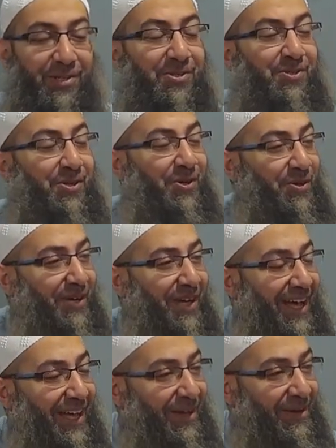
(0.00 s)
So
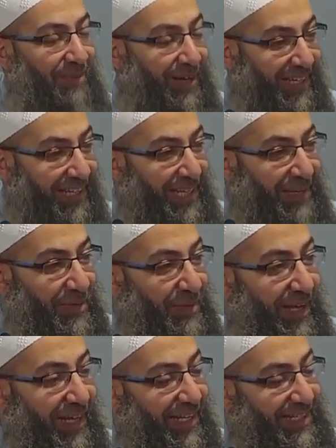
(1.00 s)
Baqi ibn
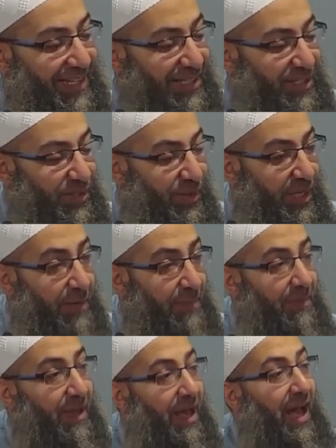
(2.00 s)
Makhlad says to
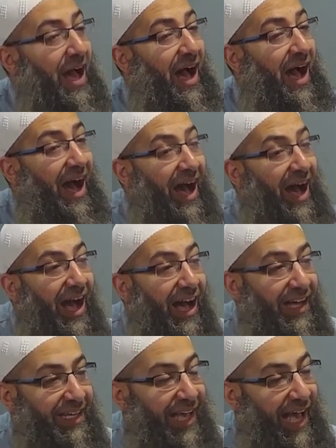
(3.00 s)
him,
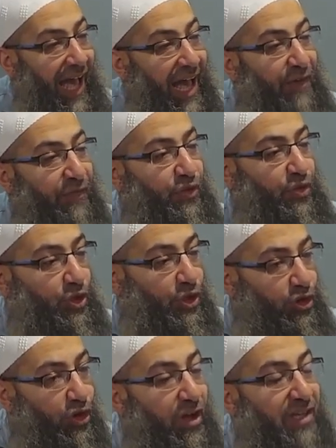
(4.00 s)
I have to
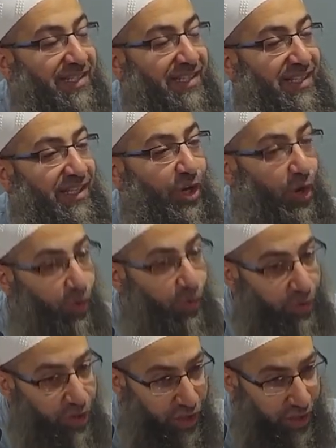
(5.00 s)
cross the
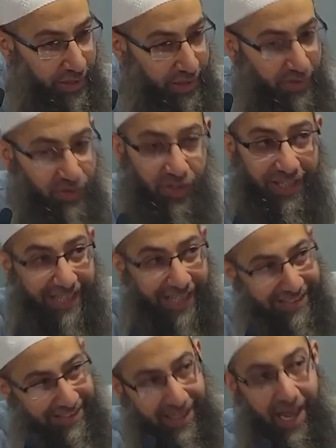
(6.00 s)
ocean to
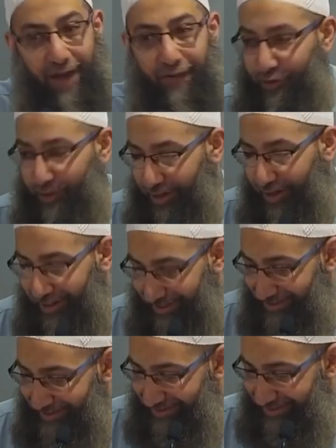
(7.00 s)
get to Africa.
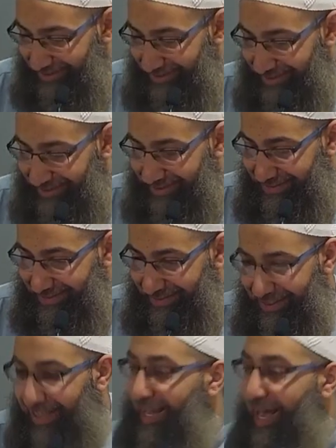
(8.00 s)

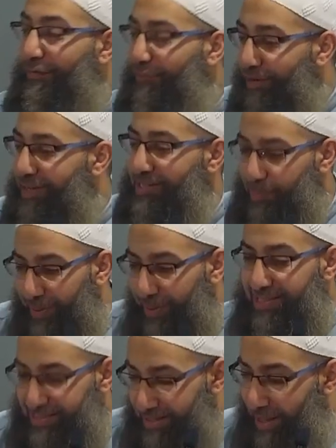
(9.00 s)
Like Africa's a
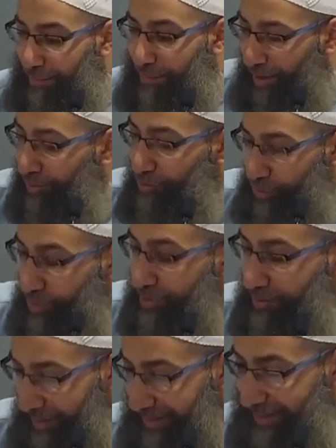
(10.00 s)
pit stop en route
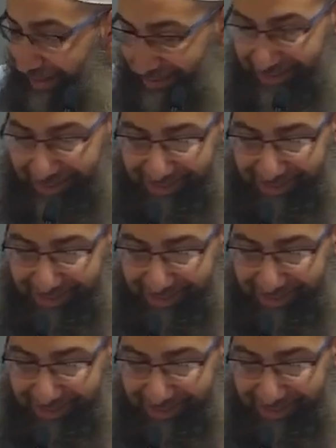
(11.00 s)
to Baghdad.